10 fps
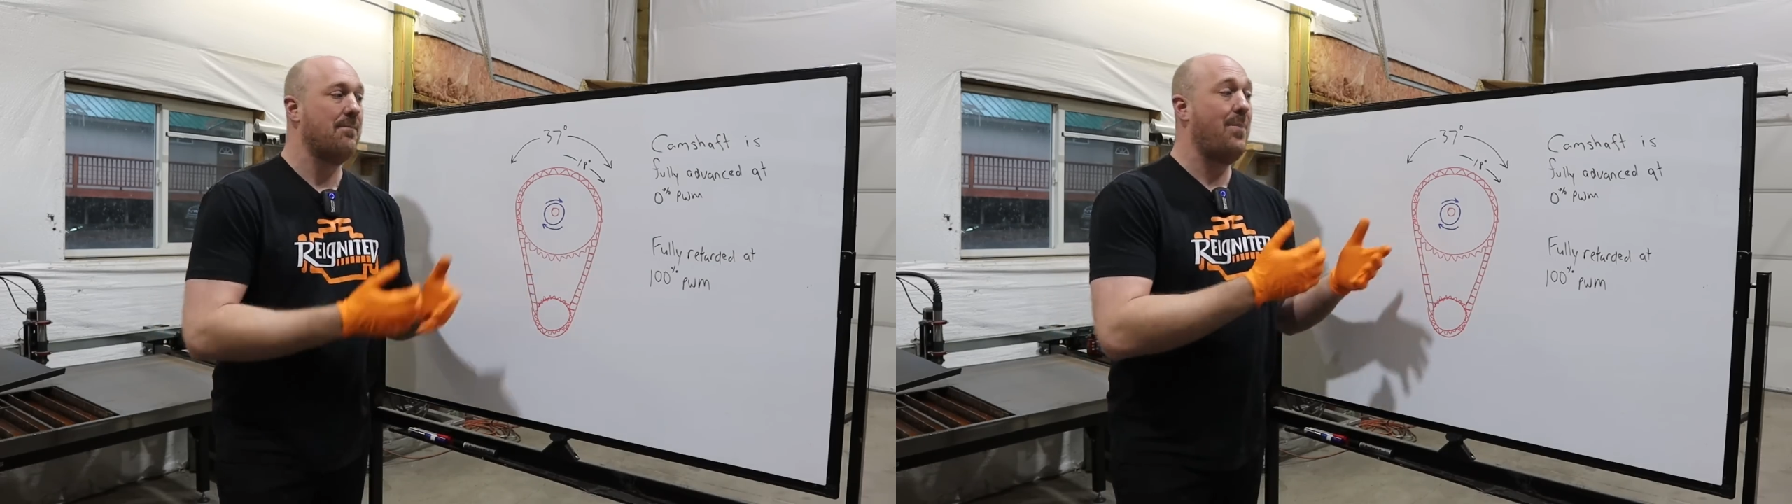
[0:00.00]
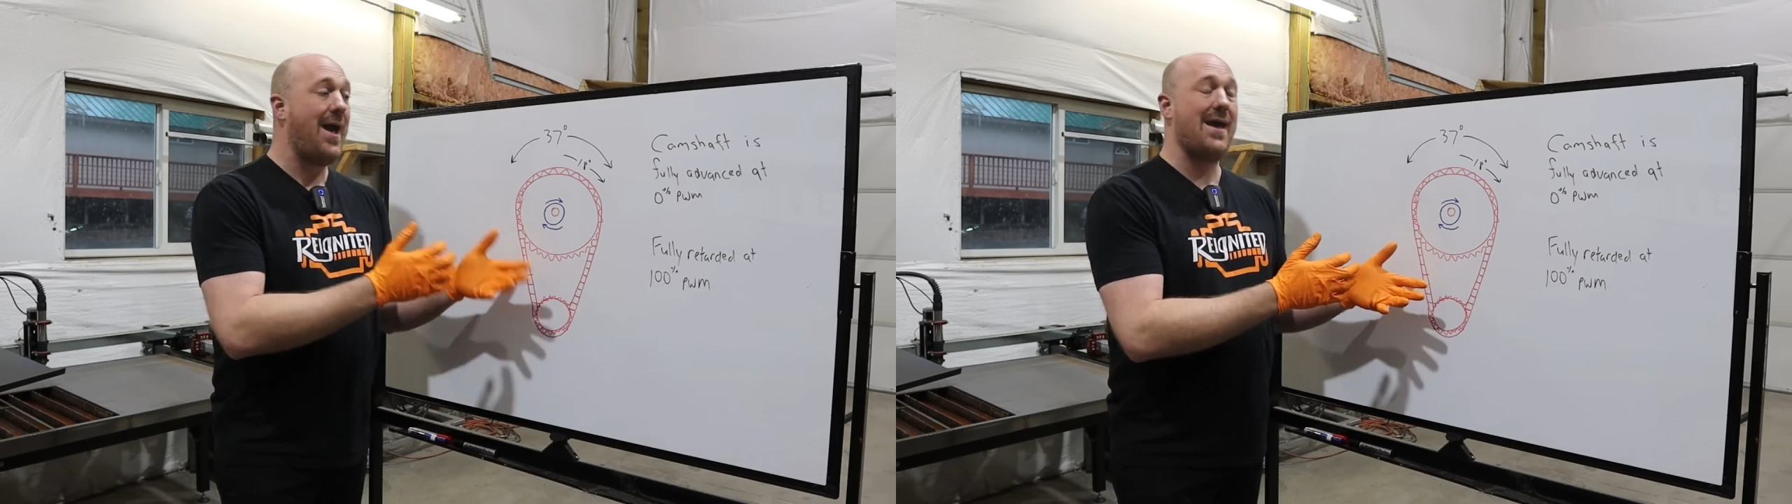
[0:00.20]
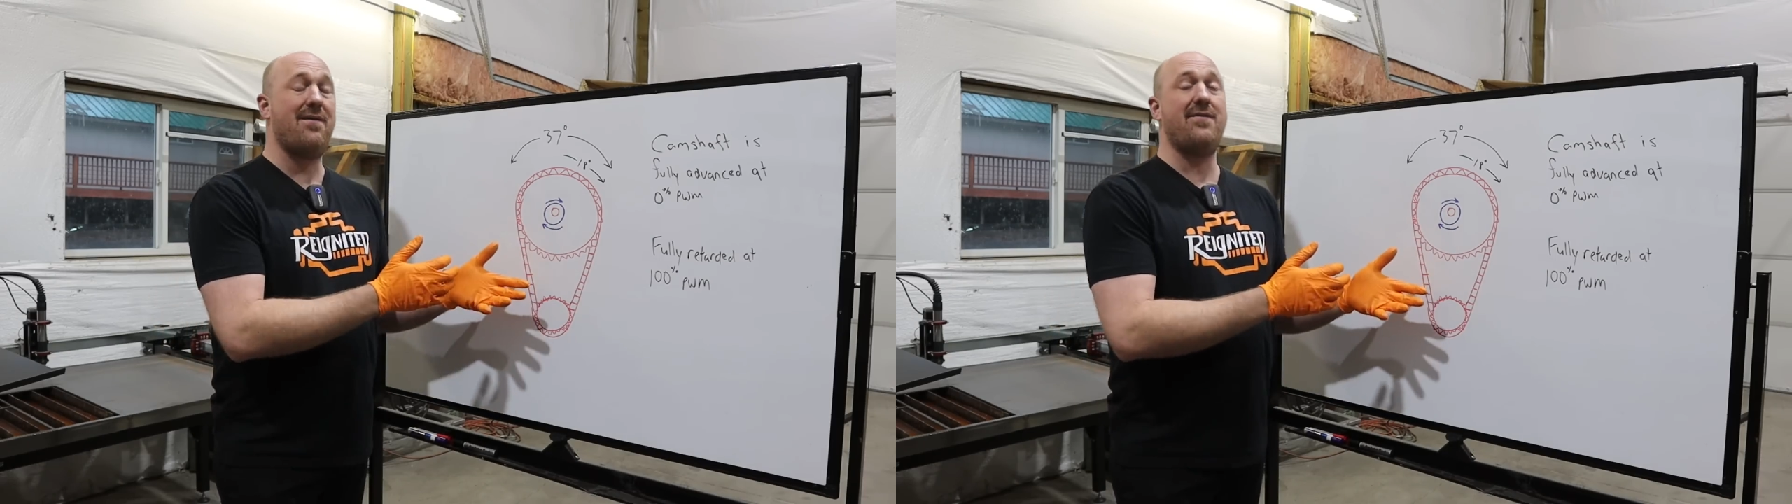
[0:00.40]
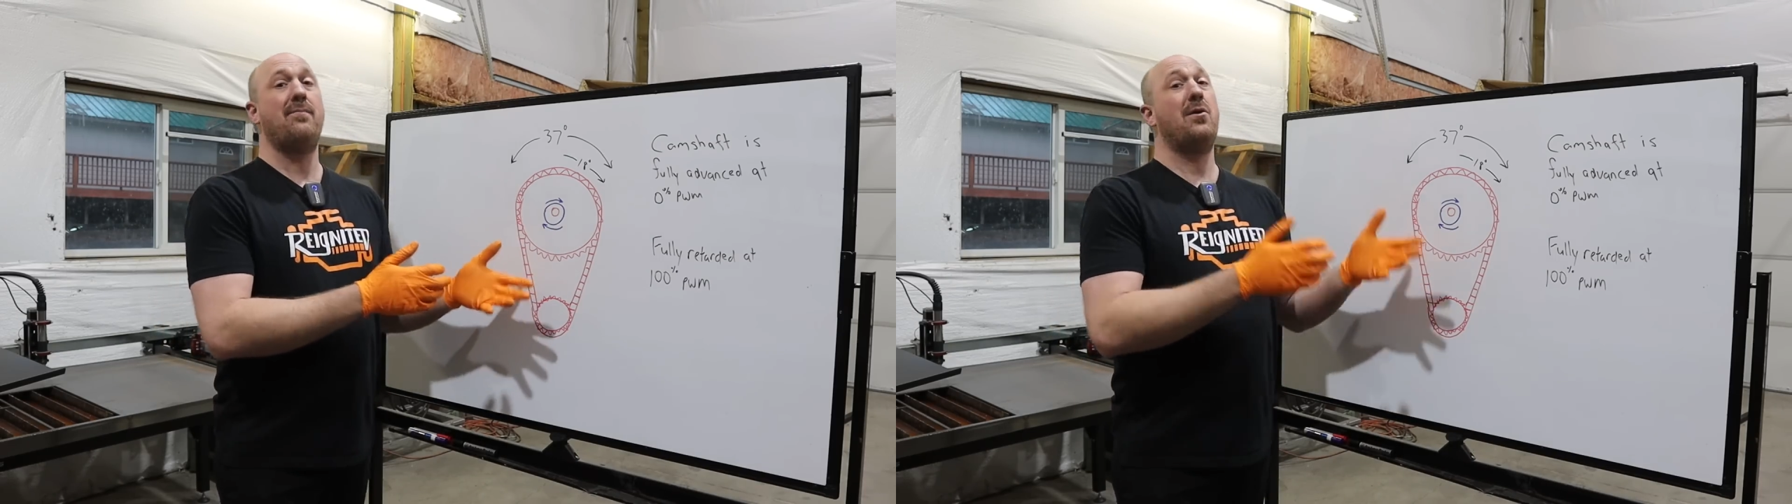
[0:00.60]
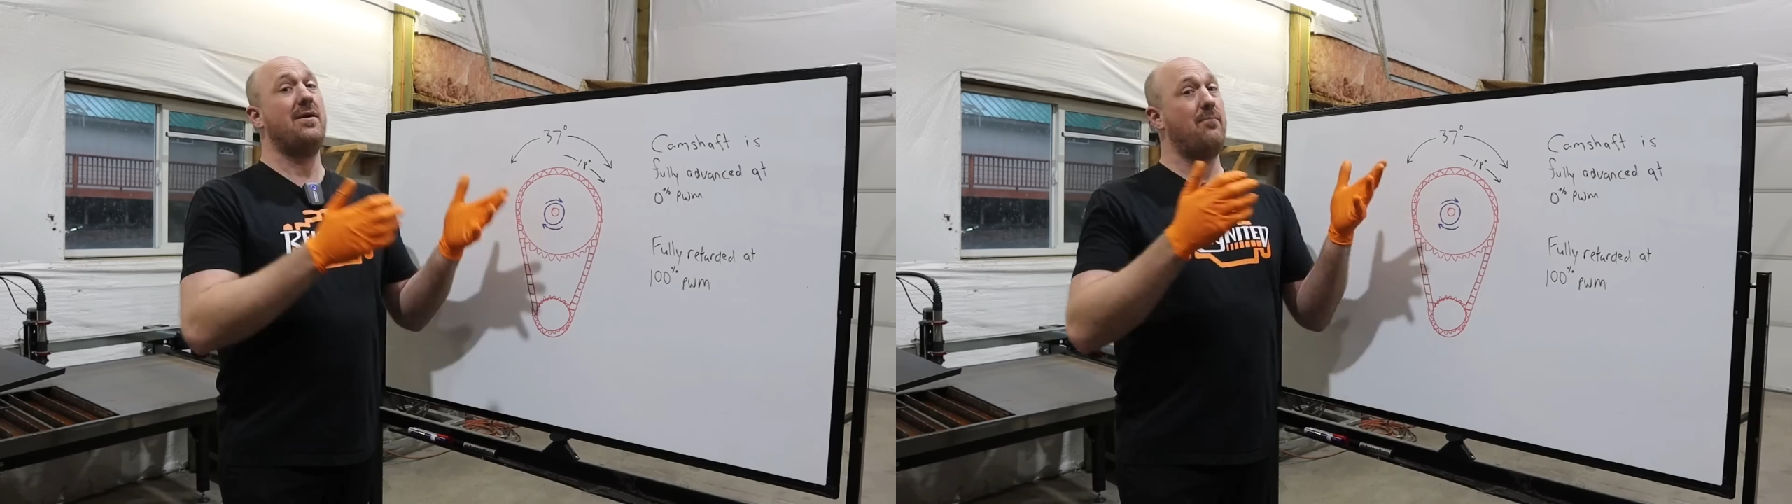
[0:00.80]
But if
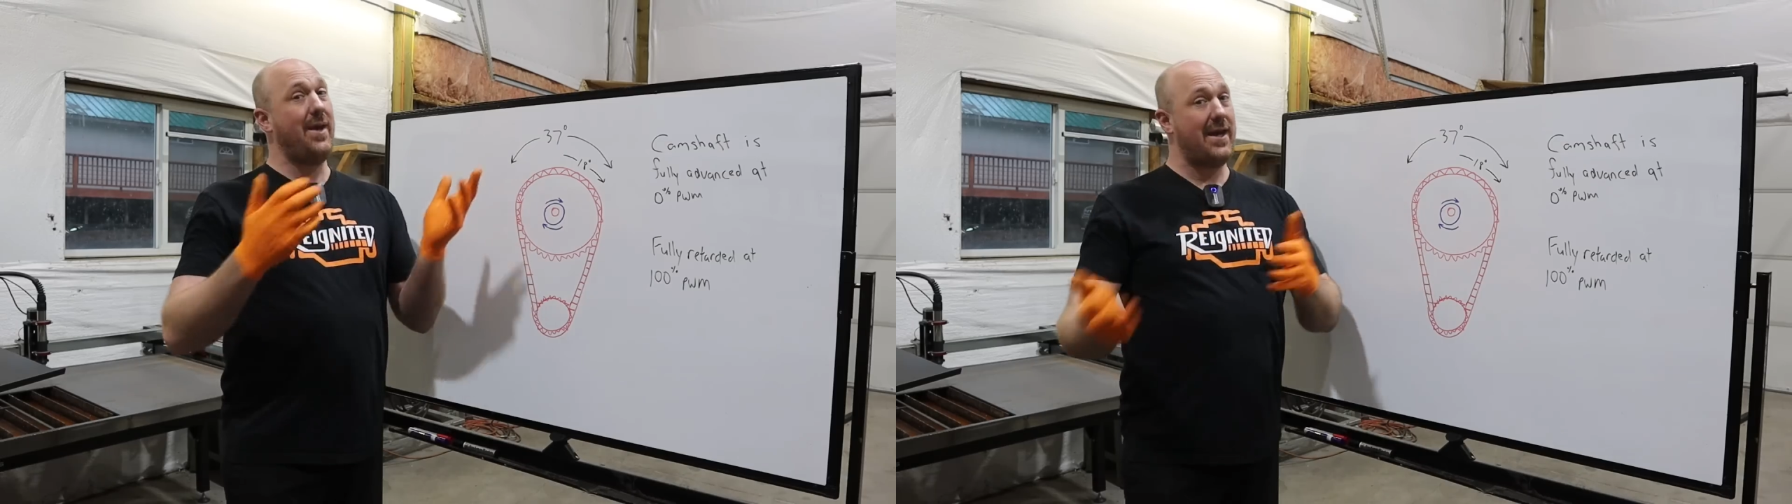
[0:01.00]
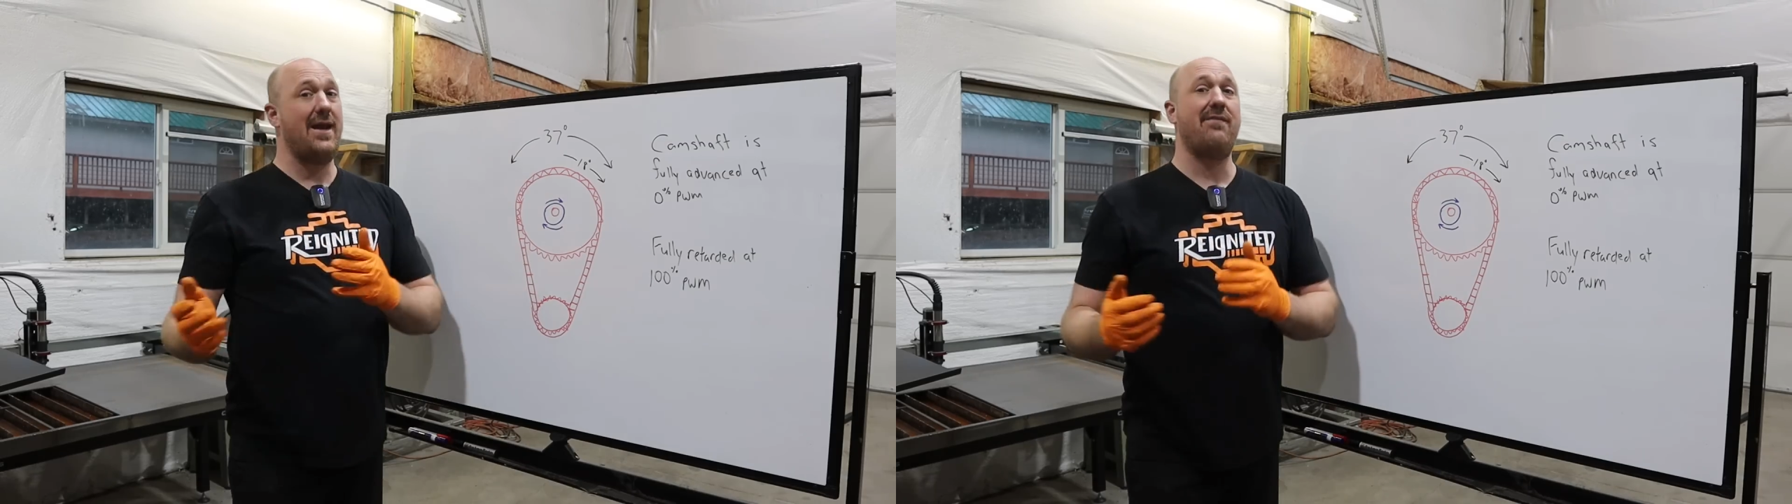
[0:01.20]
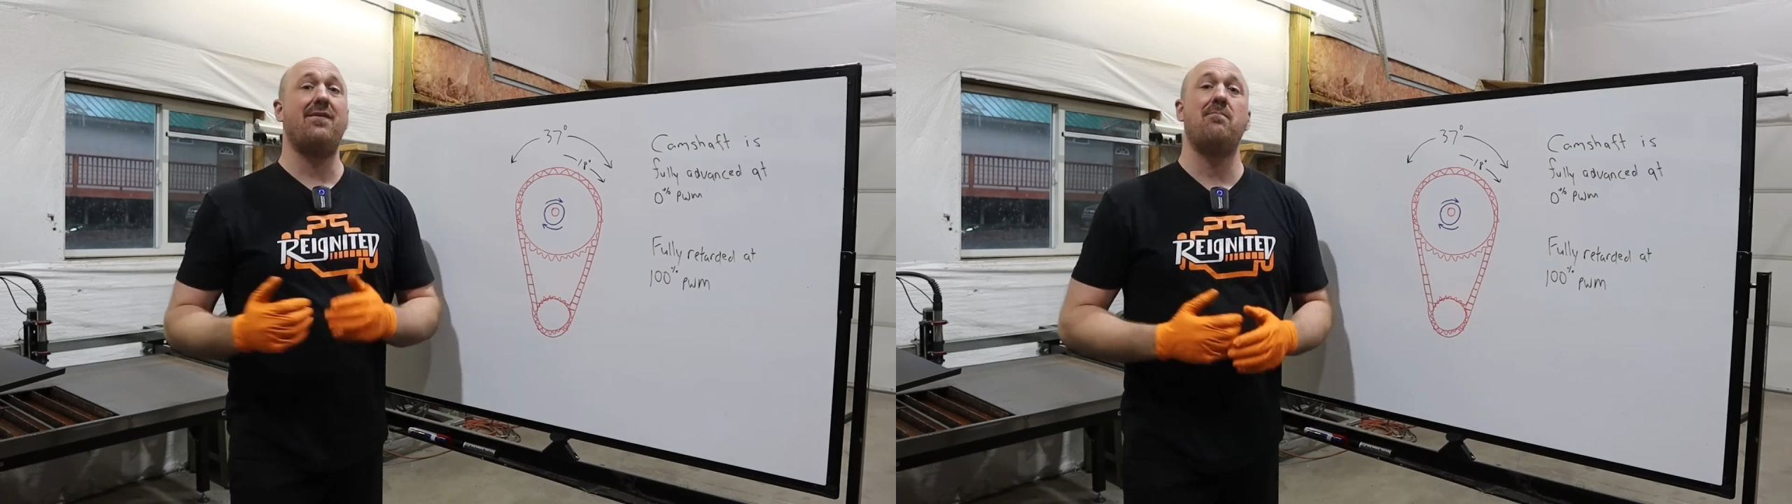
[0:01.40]
you put a big enough